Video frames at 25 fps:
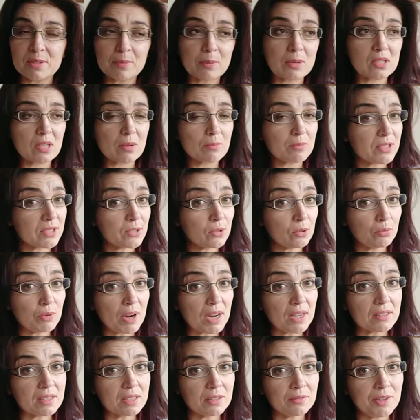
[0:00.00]
because I'm still
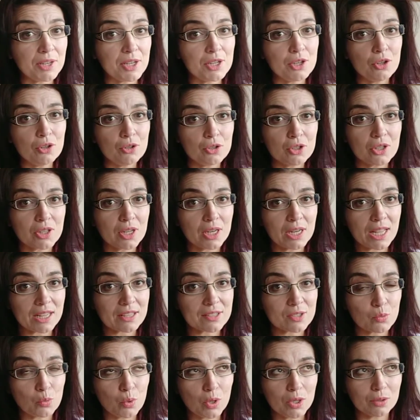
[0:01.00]
relatively new to the
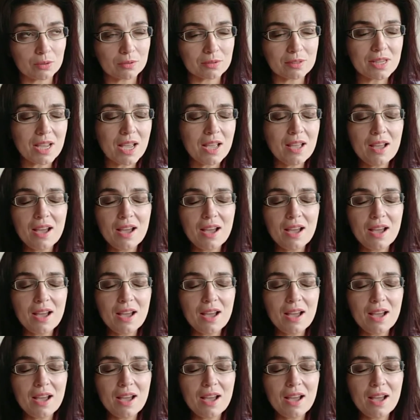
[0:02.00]
luxe world,